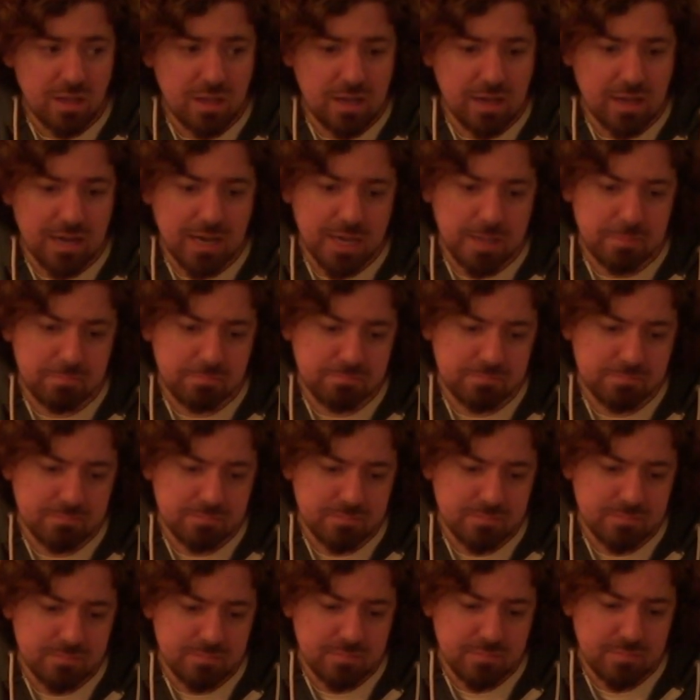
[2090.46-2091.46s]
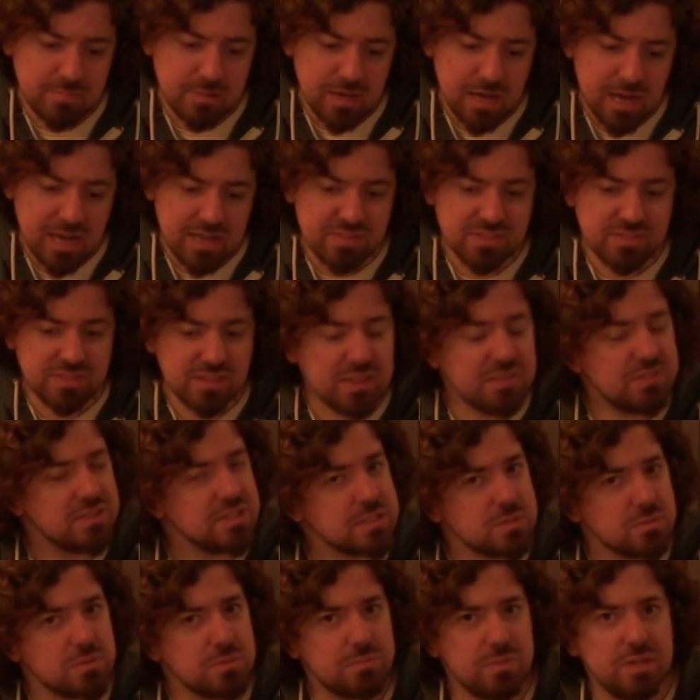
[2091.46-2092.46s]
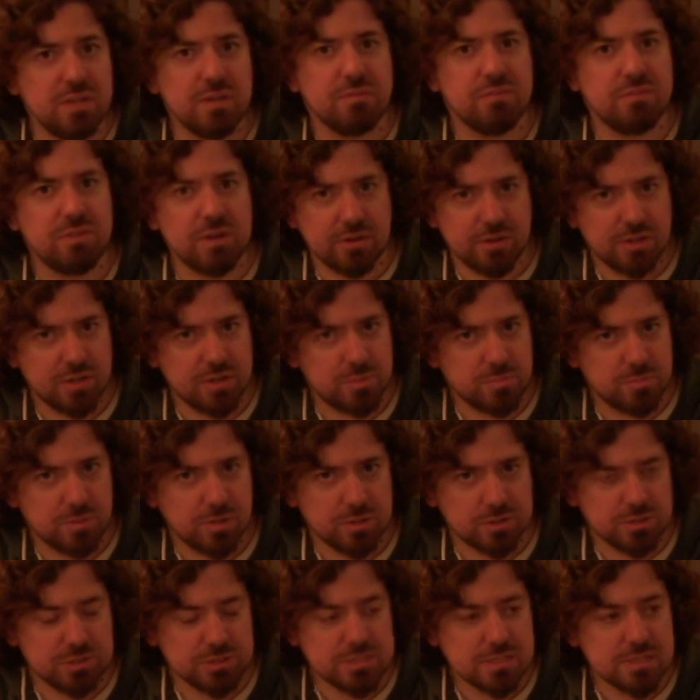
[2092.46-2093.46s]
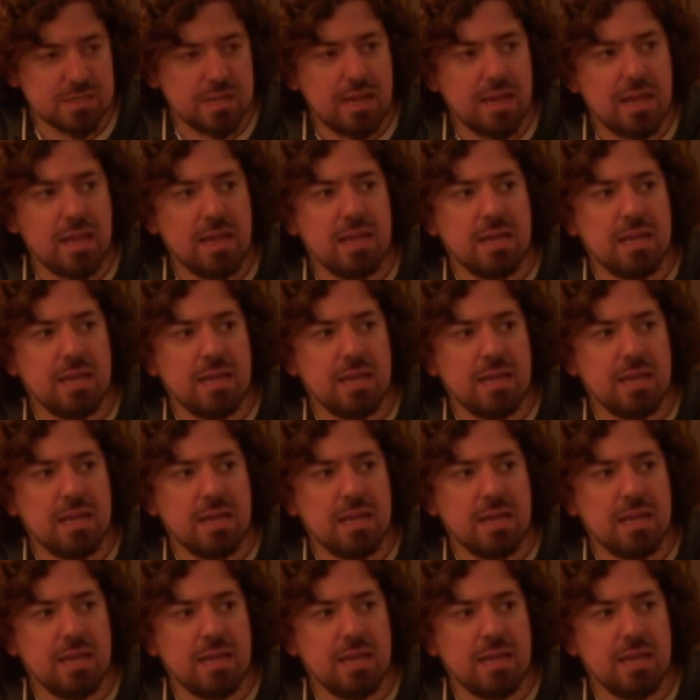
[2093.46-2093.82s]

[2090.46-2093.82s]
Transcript: um, I think this would be a very good purchase.